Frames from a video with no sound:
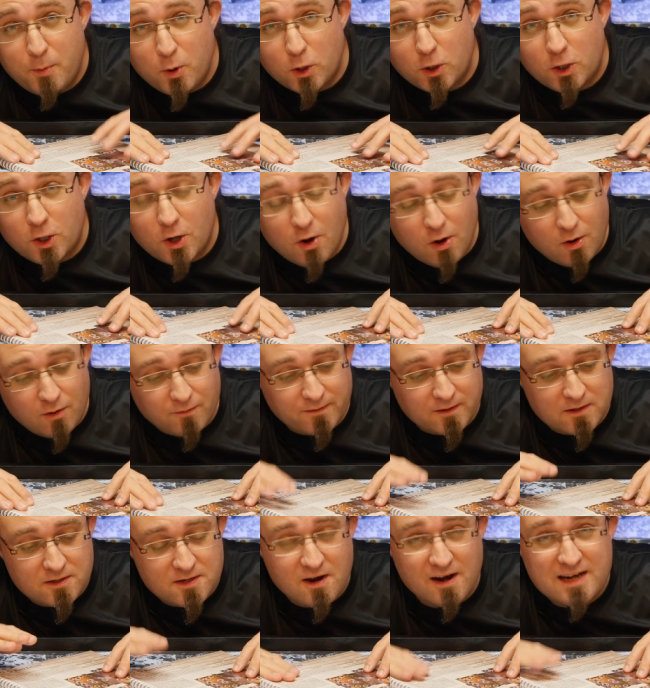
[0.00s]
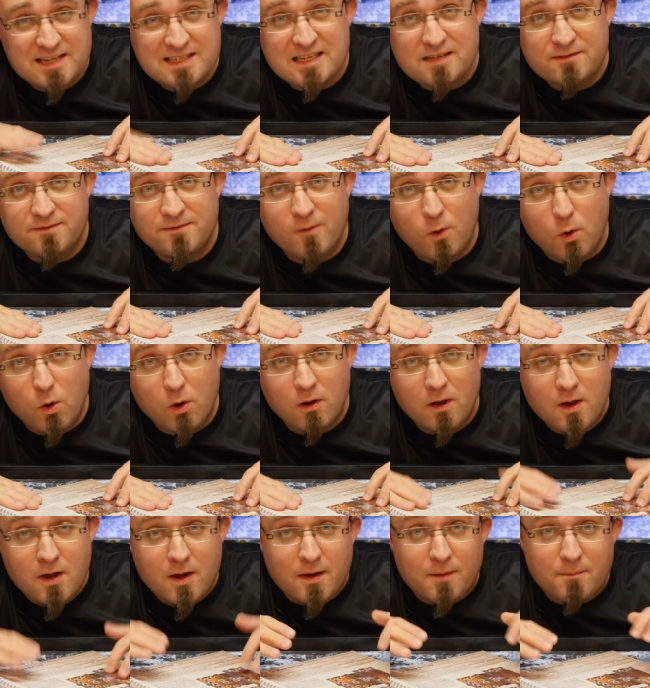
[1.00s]
book of 94
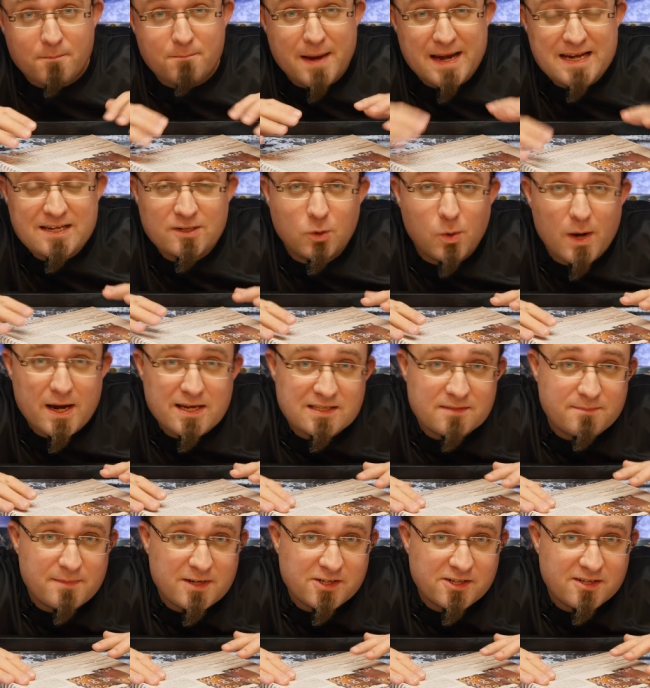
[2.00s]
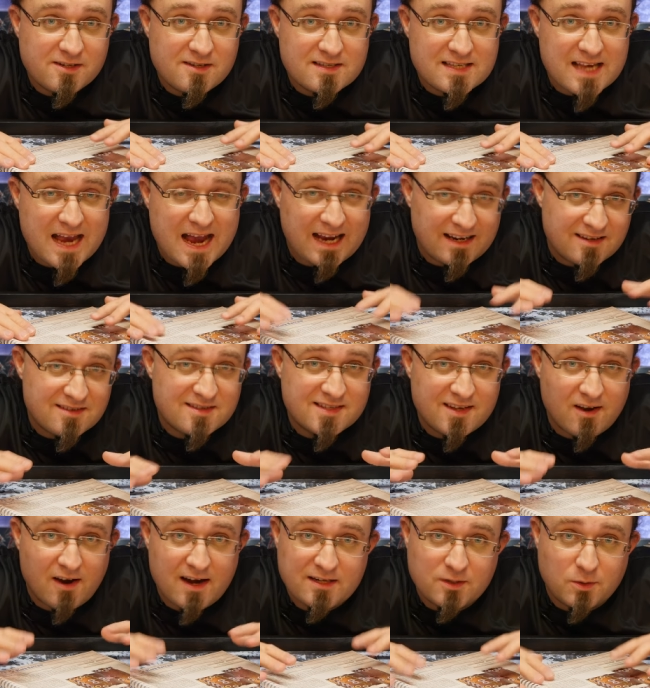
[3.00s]
main quest missions and
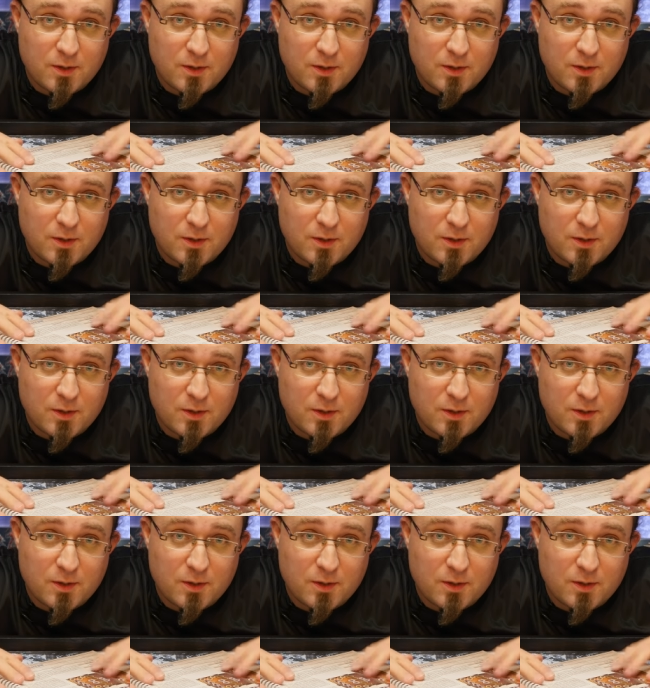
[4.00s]
side